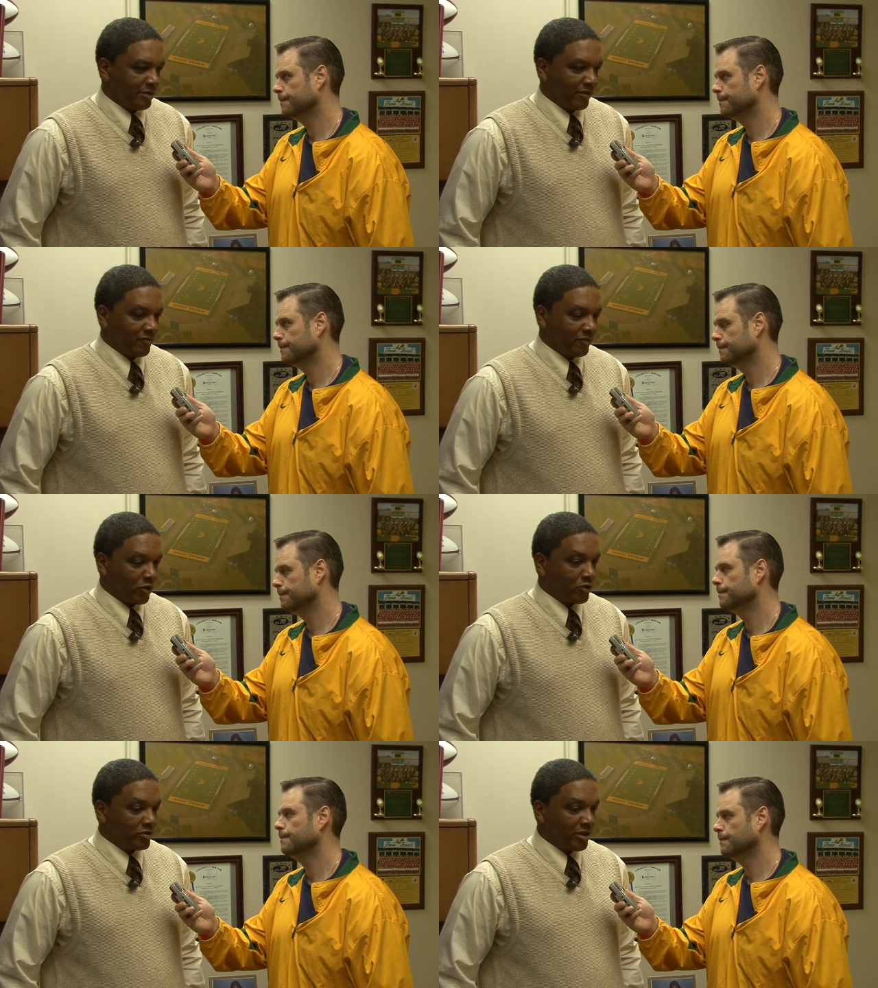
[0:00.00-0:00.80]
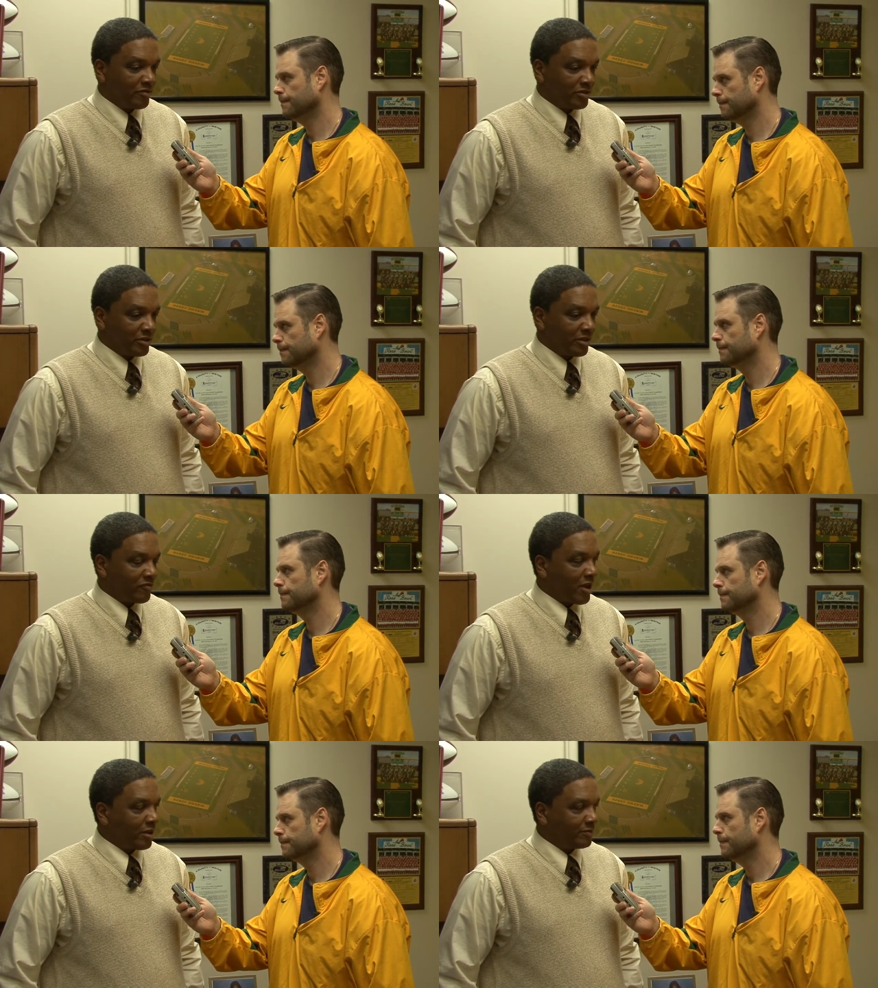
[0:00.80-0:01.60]
Speaker 1: they've earned everything
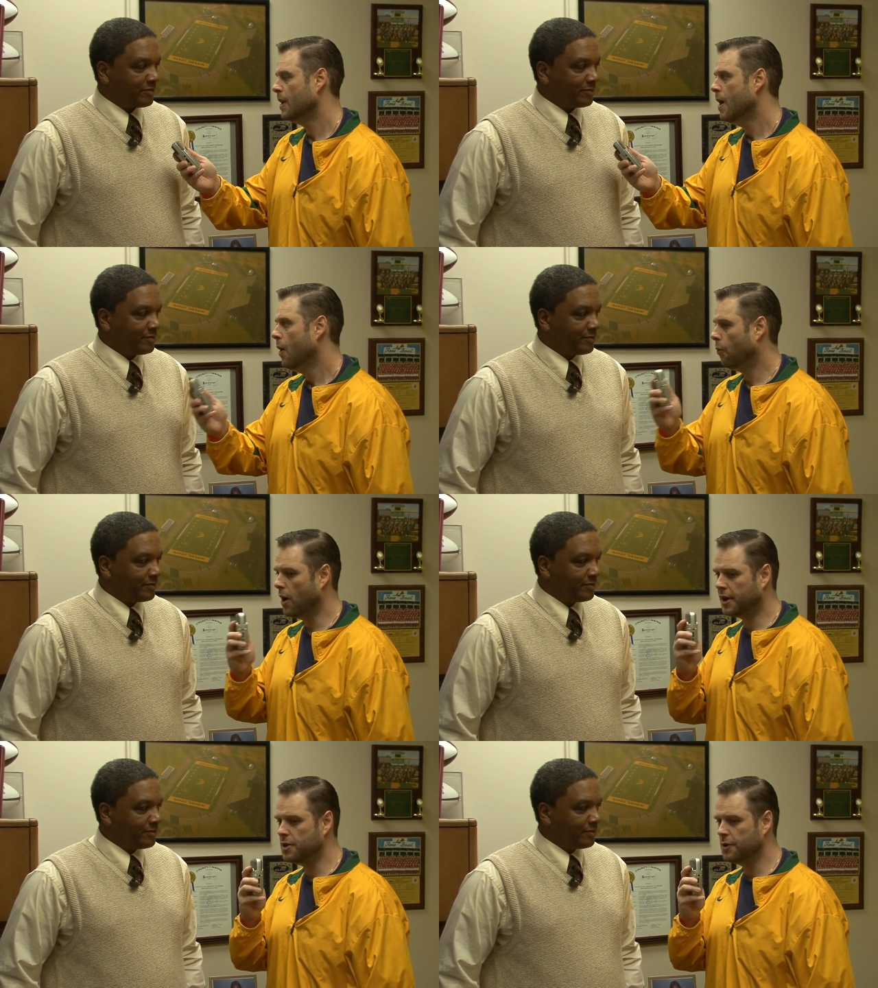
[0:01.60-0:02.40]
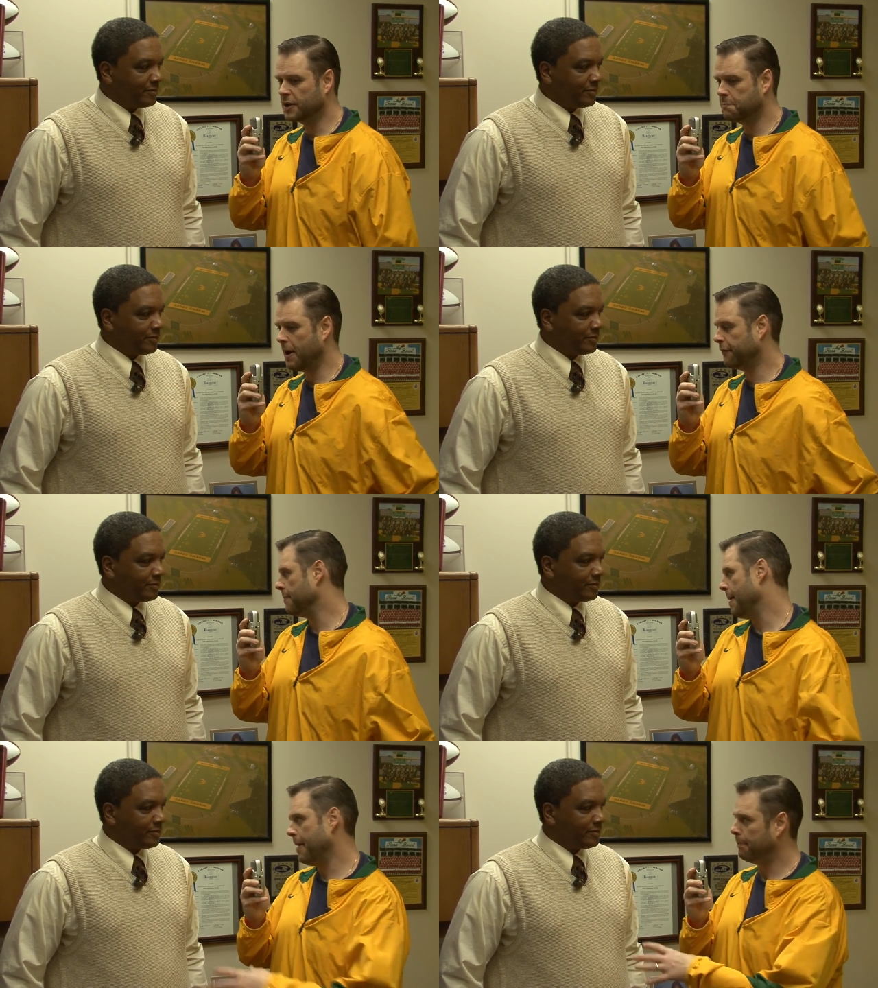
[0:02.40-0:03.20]
they've gotten.
Speaker 2: What can you expect
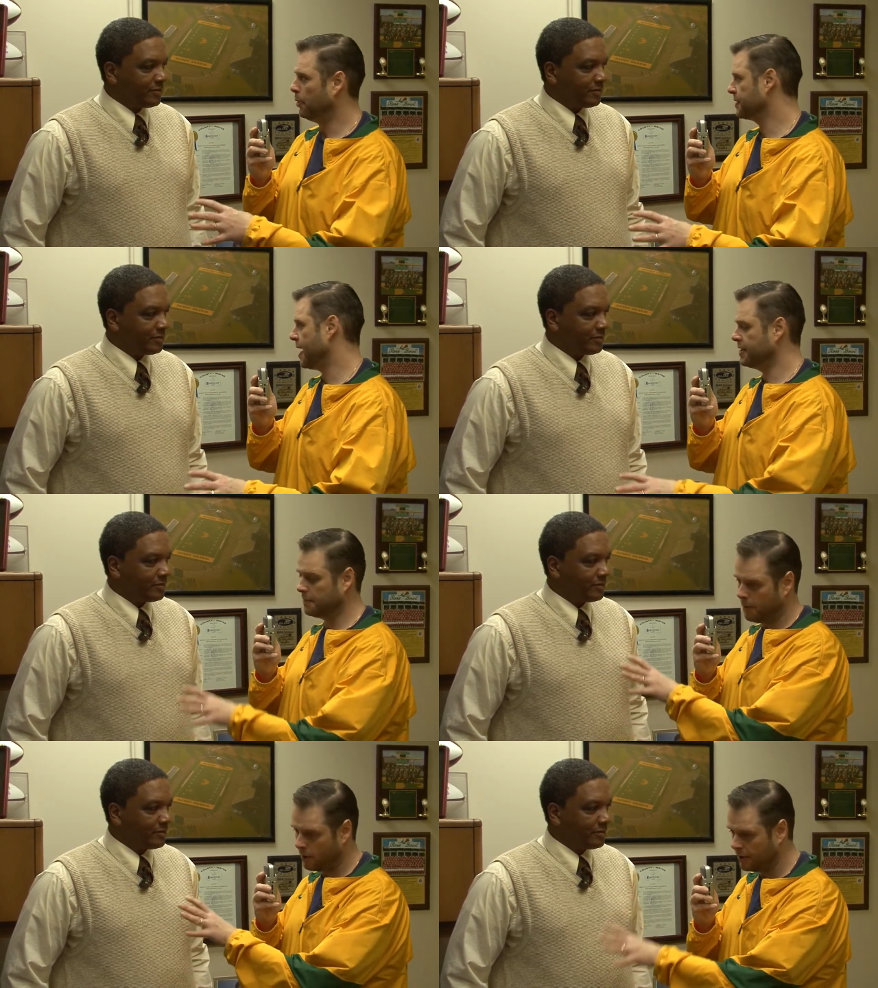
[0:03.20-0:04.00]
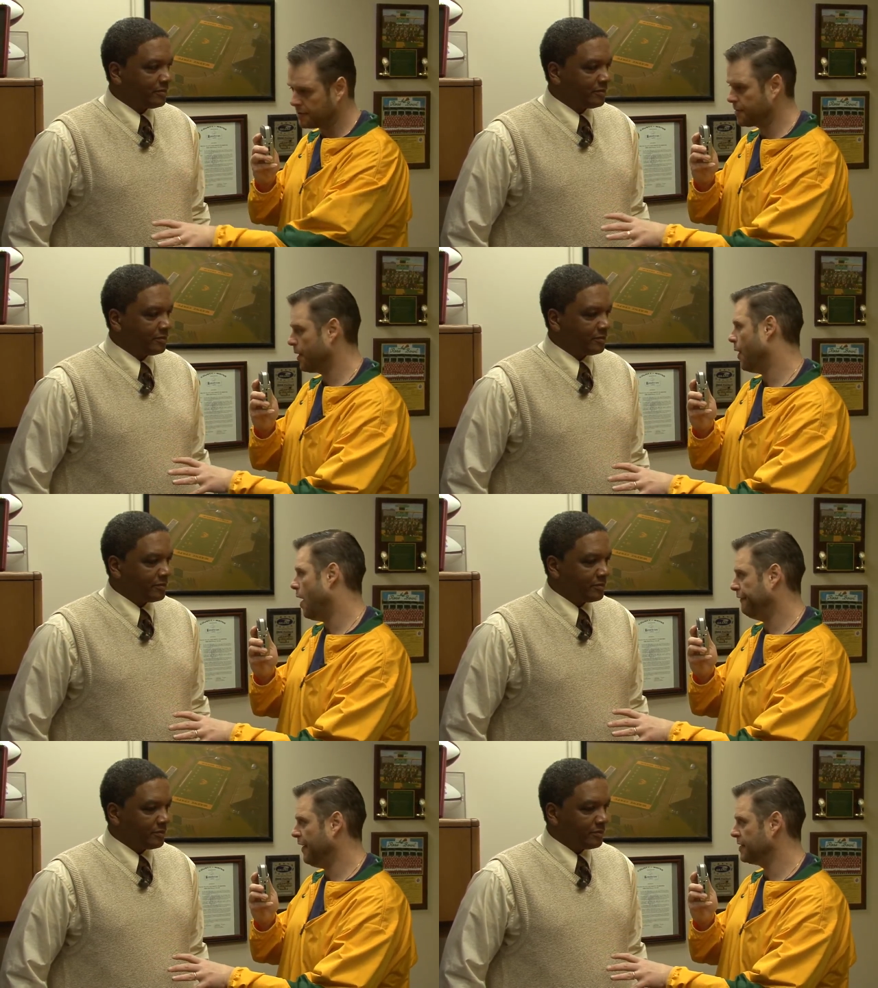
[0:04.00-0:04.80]
from them on both sides of the ball? Let's start
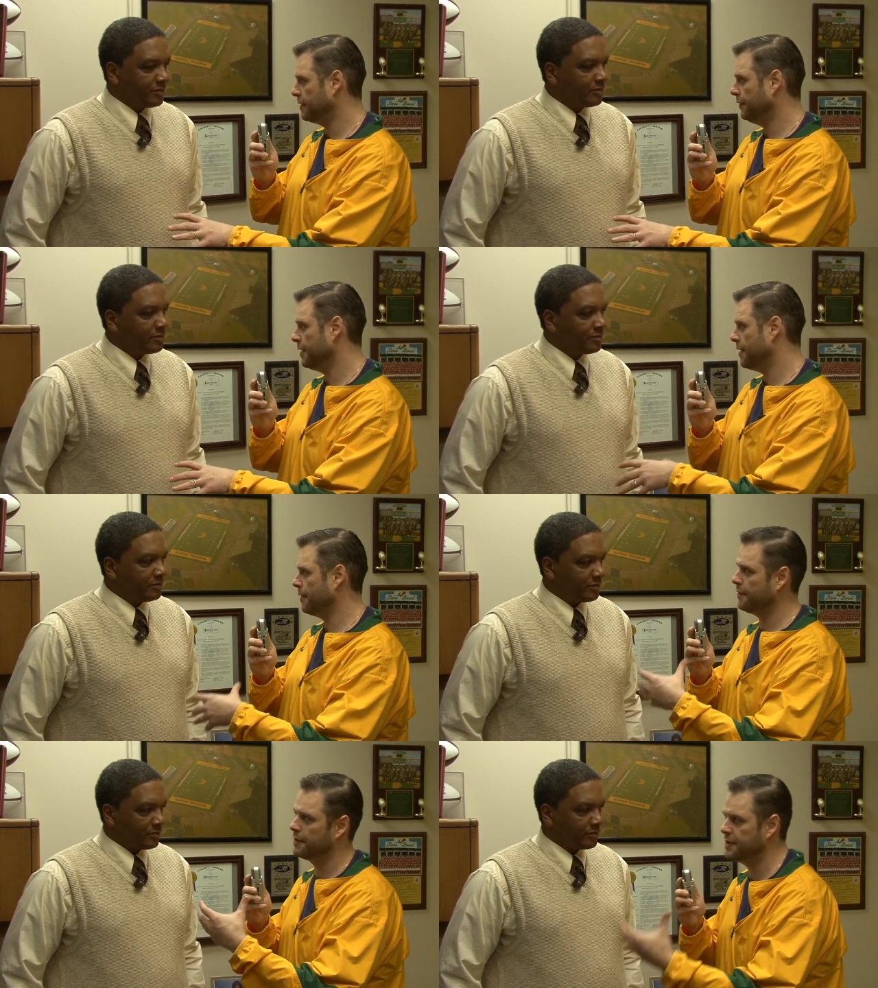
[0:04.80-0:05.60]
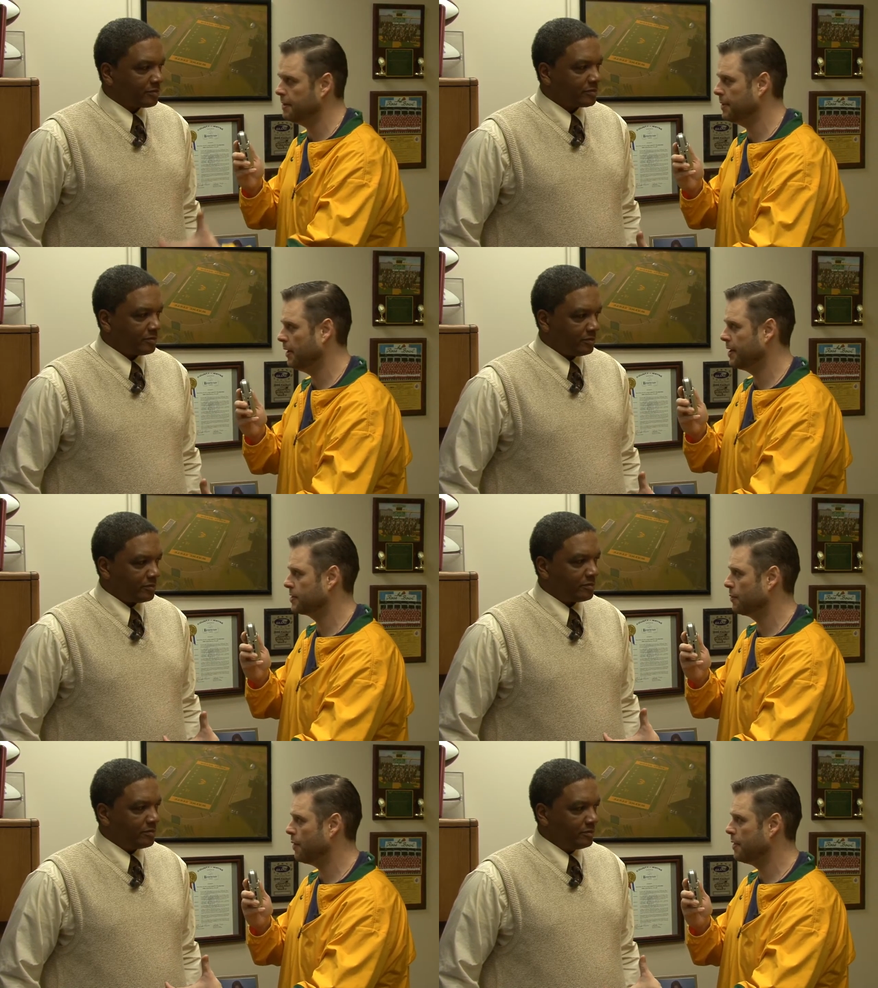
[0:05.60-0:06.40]
offensively. They're they're a team that
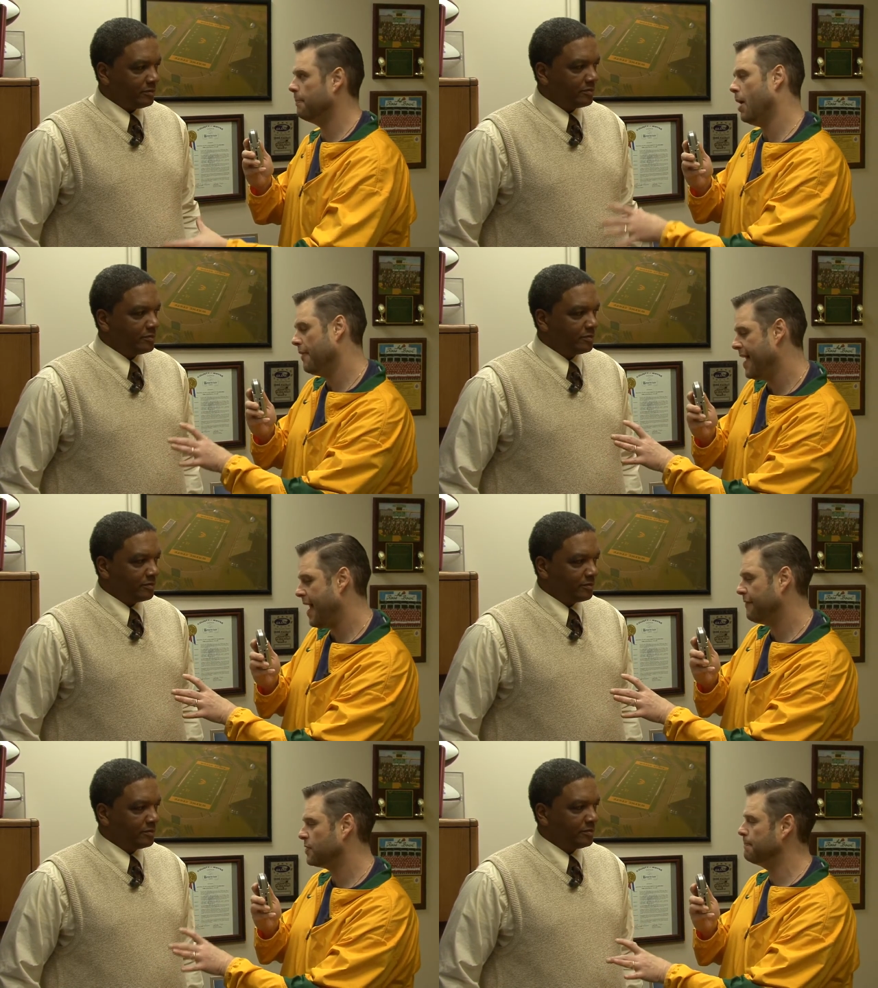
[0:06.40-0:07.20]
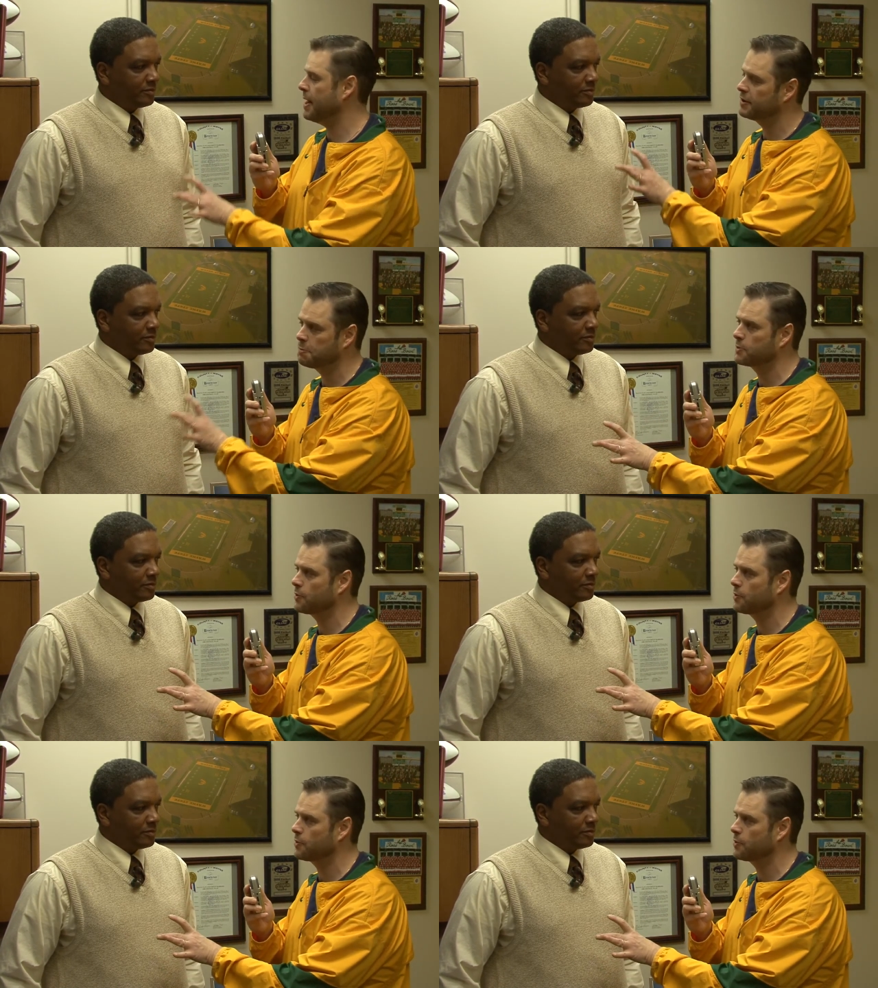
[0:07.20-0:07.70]
likes to run the ball. They have some balance, but